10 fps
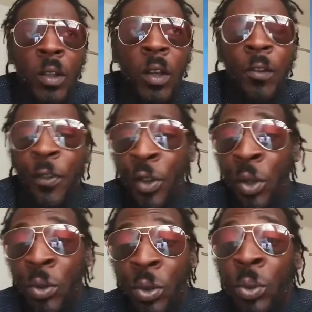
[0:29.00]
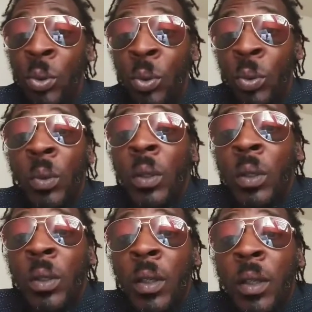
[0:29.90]
Now, for those who
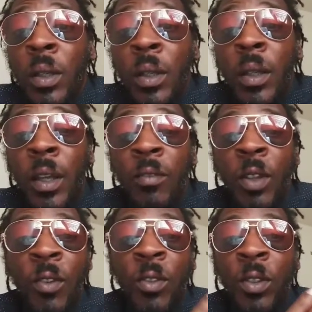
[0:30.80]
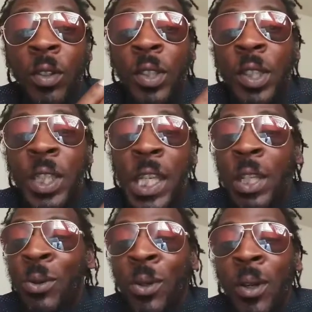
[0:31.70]
have never
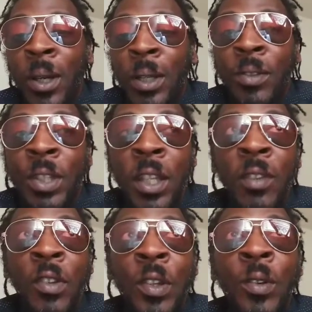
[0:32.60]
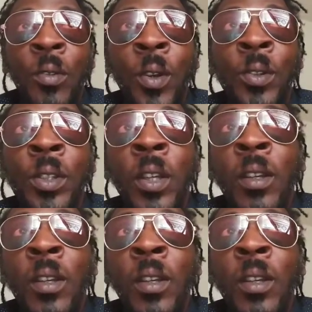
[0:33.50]
seen or heard of Steven Universe,